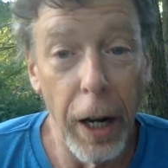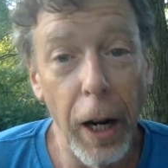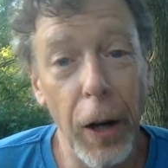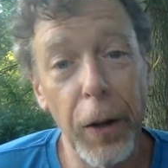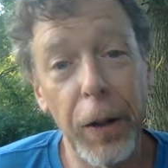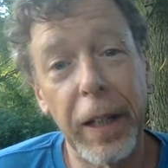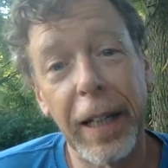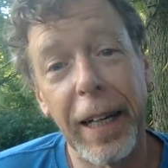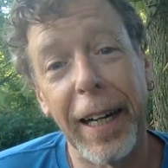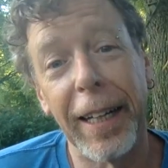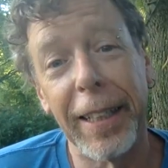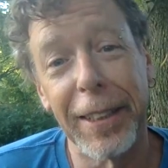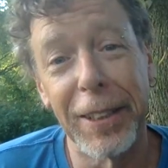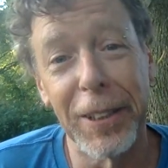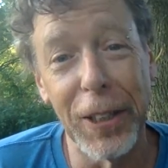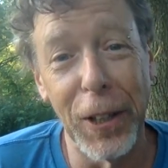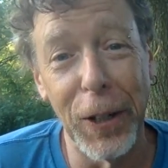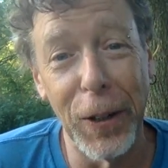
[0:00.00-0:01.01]
Okay,
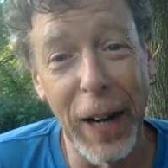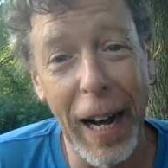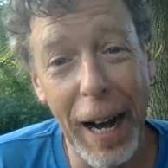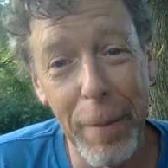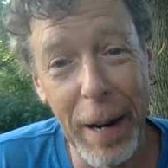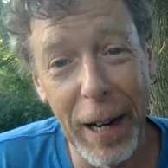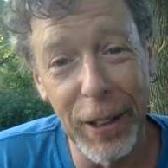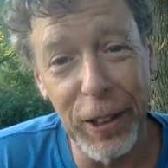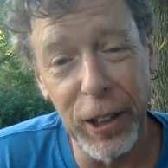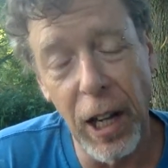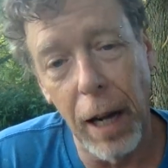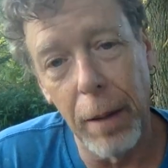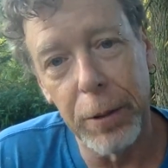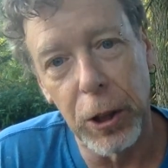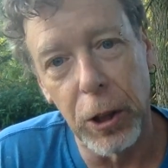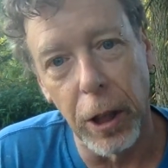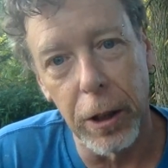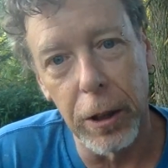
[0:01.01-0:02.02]
so how about
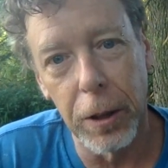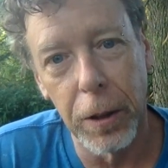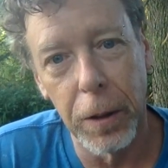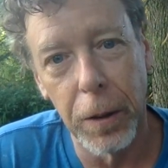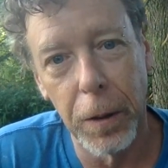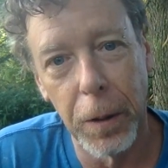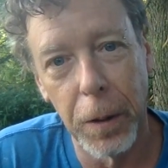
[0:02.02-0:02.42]
climate change?